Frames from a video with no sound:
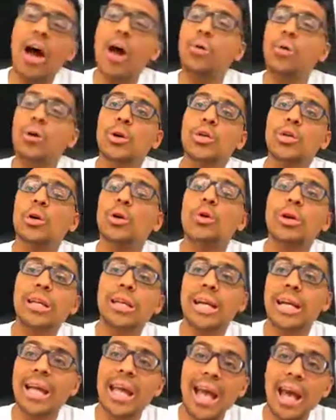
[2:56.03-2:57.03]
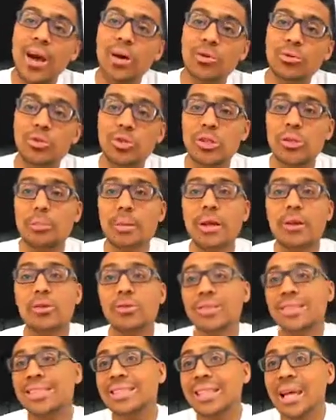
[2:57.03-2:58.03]
our joint account to spend
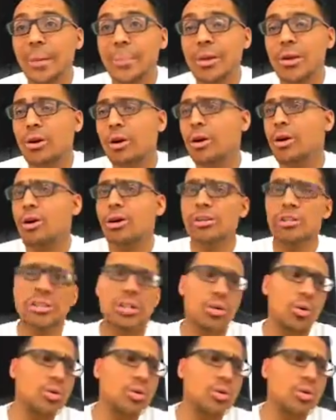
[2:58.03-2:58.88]
on seminars